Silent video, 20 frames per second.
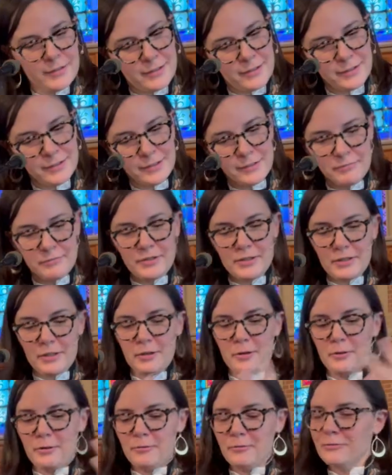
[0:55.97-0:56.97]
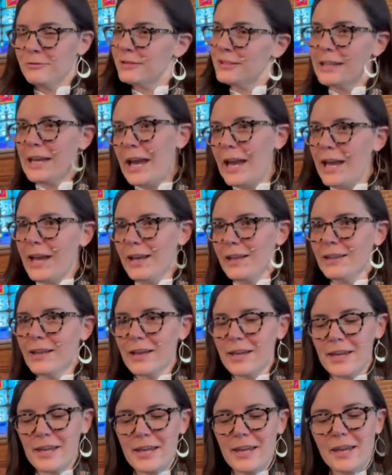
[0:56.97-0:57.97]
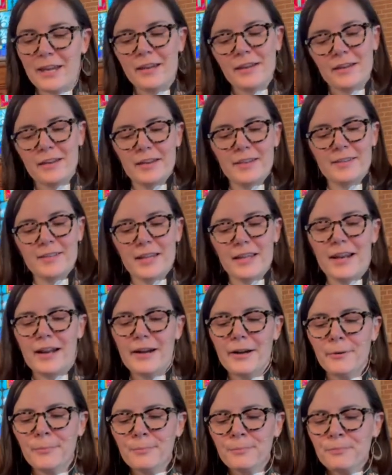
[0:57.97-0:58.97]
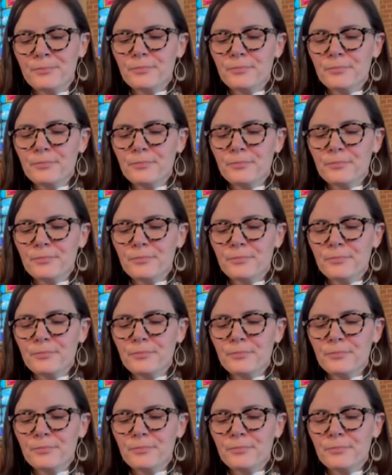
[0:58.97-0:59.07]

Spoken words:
So yay, lucky. And I set out.